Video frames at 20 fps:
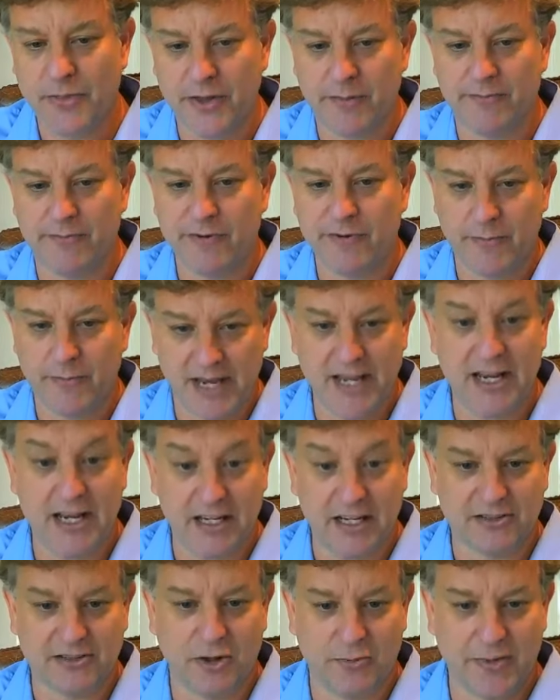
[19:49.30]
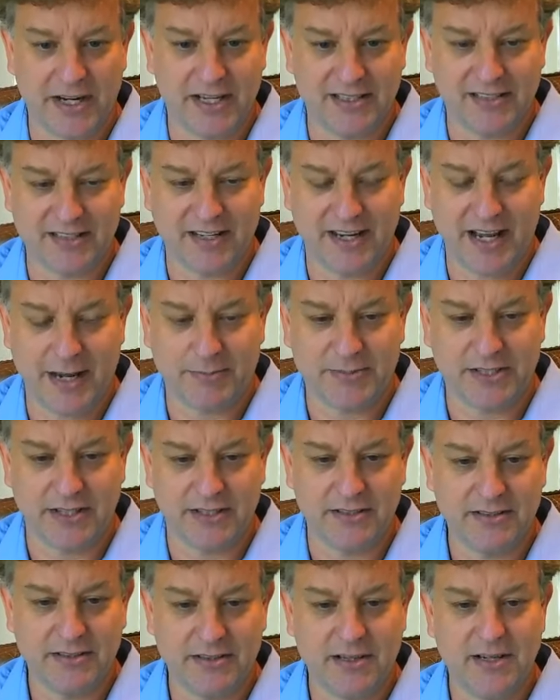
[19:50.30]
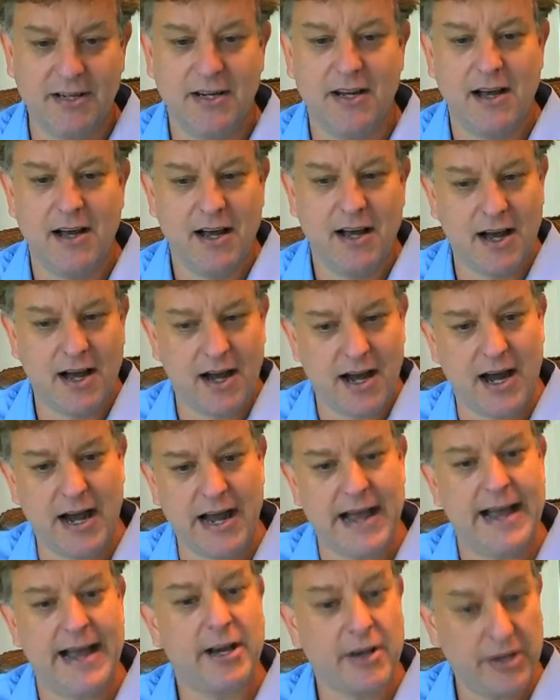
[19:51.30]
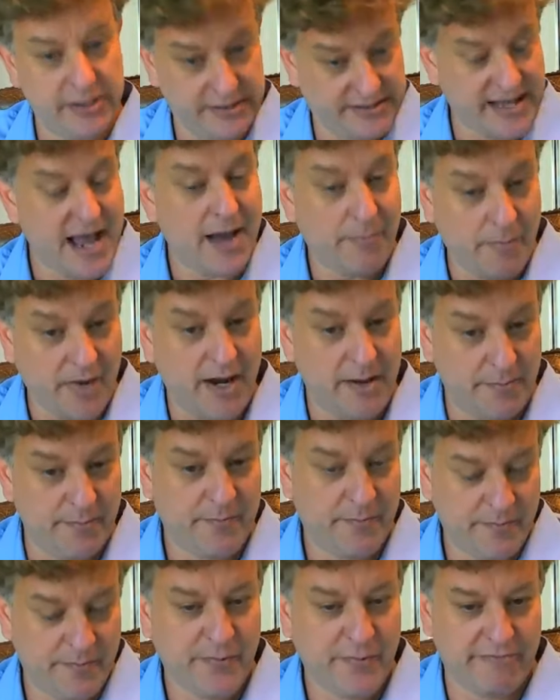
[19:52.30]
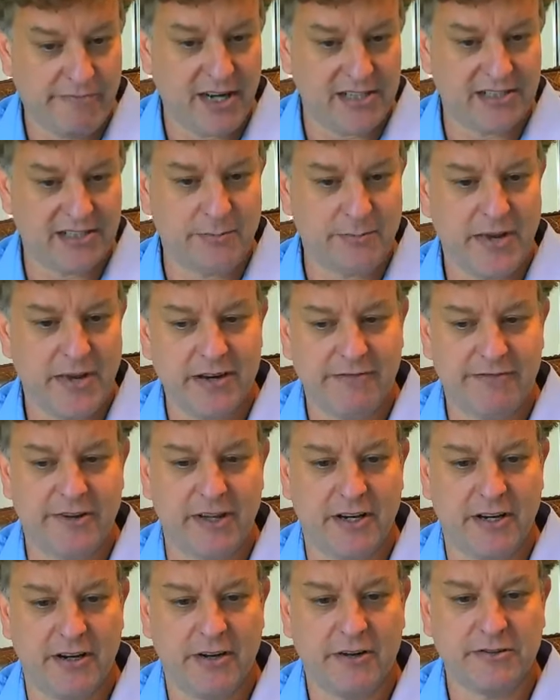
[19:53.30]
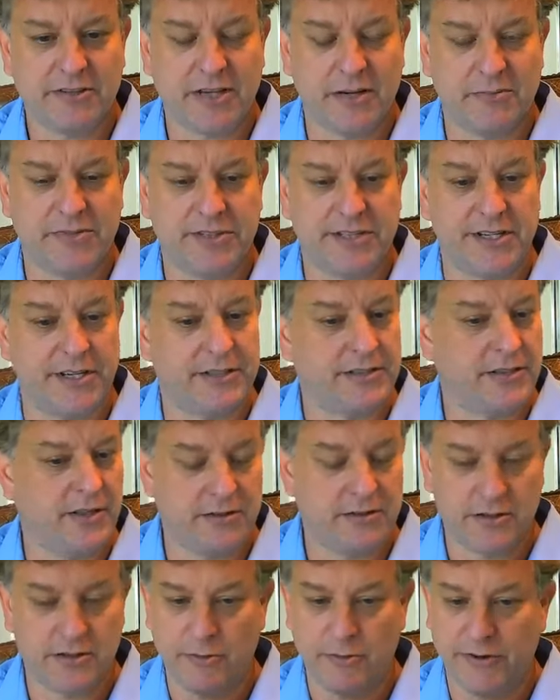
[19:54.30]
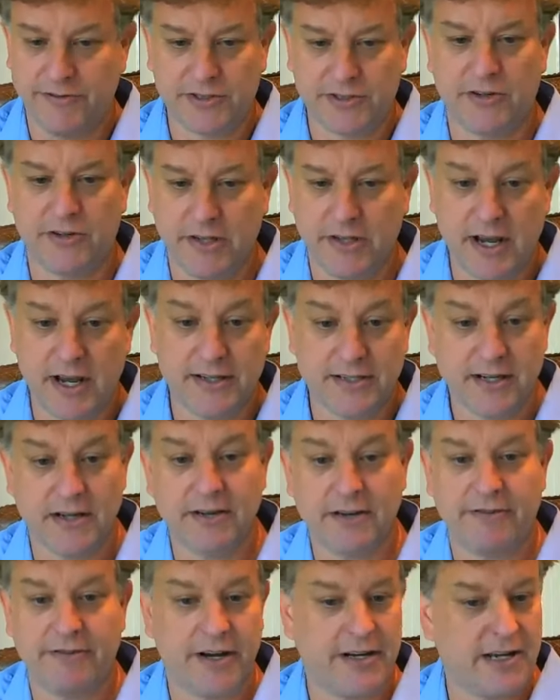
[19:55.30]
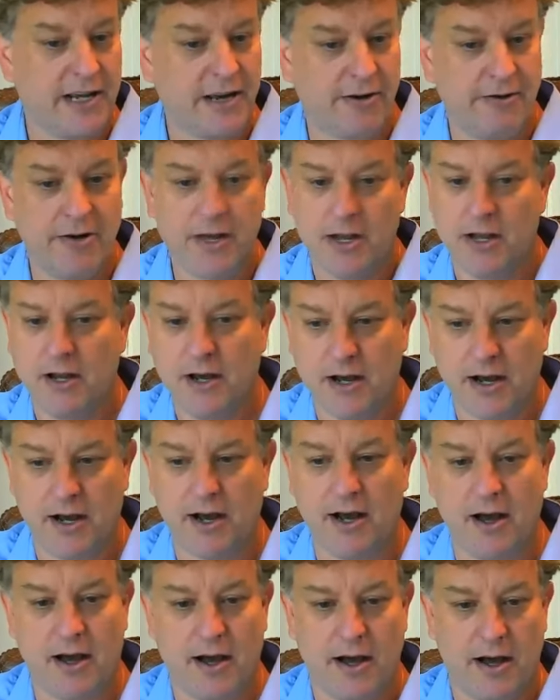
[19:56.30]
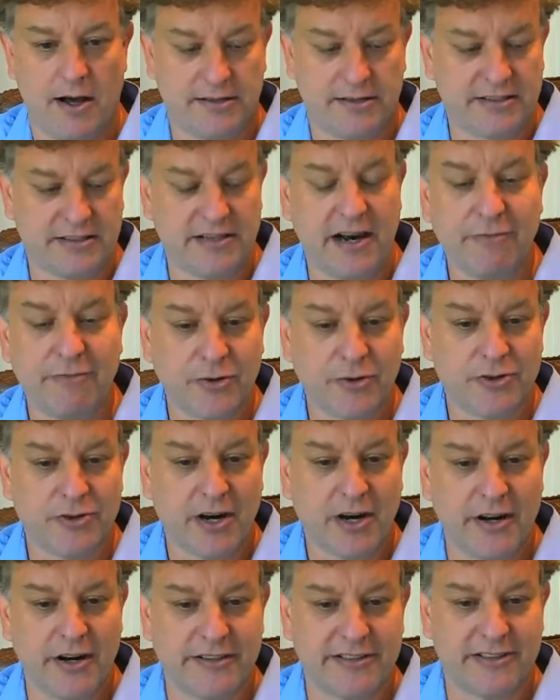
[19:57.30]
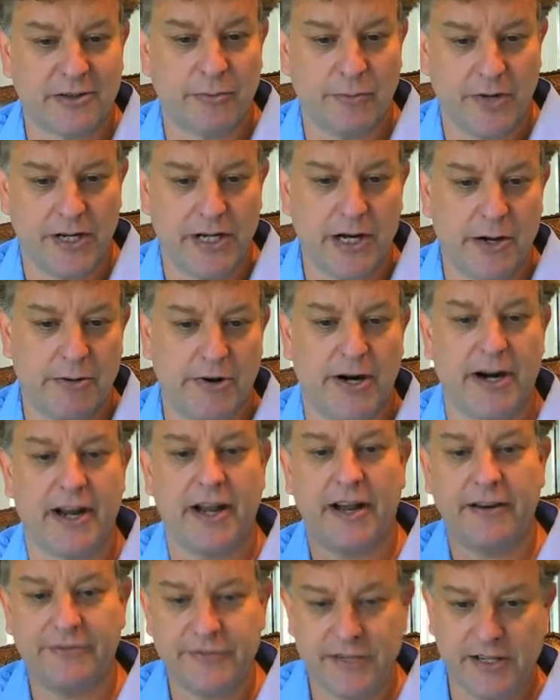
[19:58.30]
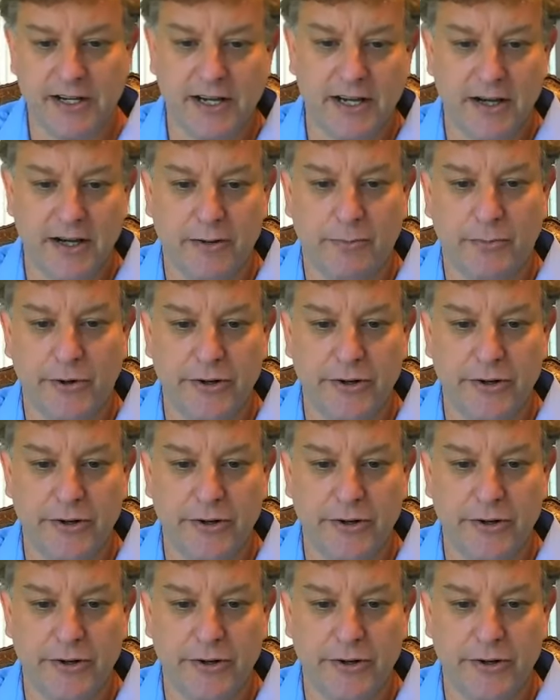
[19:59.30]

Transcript: them from eating so many synapses? Because that might provide some benefit in Alzheimer's disease. And so we've certainly identified now several drugs that we know are FDA